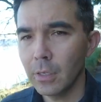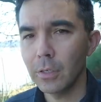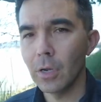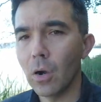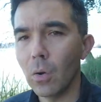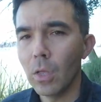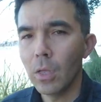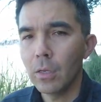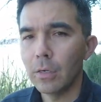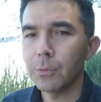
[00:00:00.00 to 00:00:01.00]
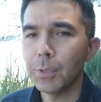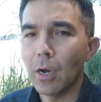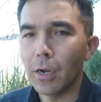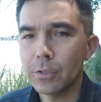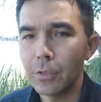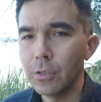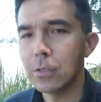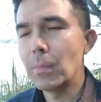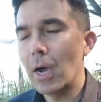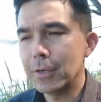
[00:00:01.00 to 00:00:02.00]
you know, let's be honest, this
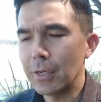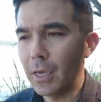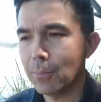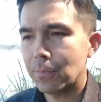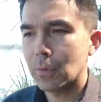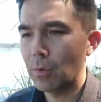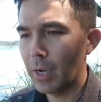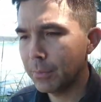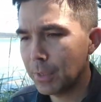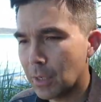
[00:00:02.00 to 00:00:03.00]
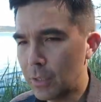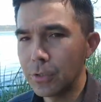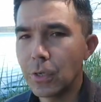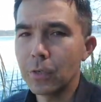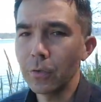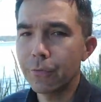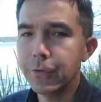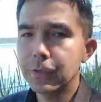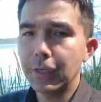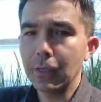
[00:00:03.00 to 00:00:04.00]
is a mind game, right? Because you're
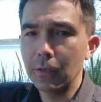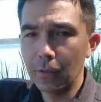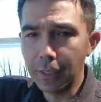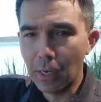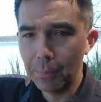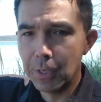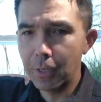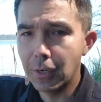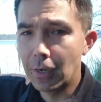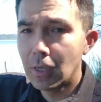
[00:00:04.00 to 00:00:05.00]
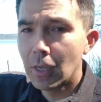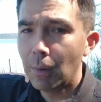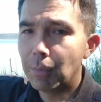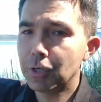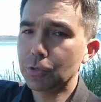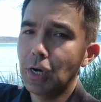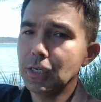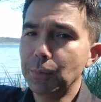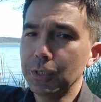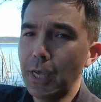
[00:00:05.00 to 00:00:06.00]
feeling like up here, but you're
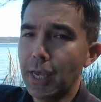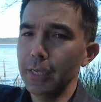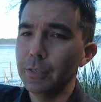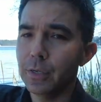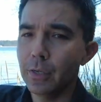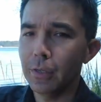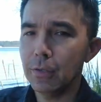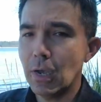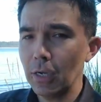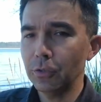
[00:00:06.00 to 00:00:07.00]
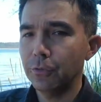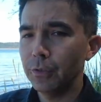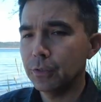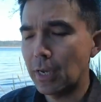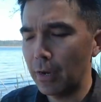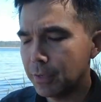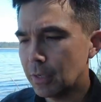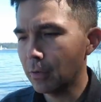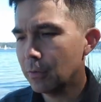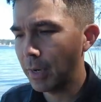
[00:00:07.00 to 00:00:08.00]
trying to pretend that you actually feel down
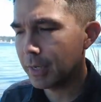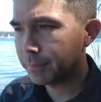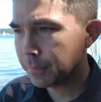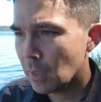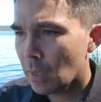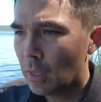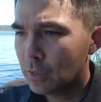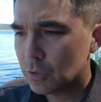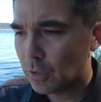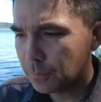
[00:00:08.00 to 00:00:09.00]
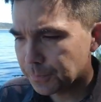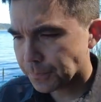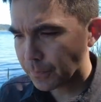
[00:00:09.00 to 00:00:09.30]
here, right? So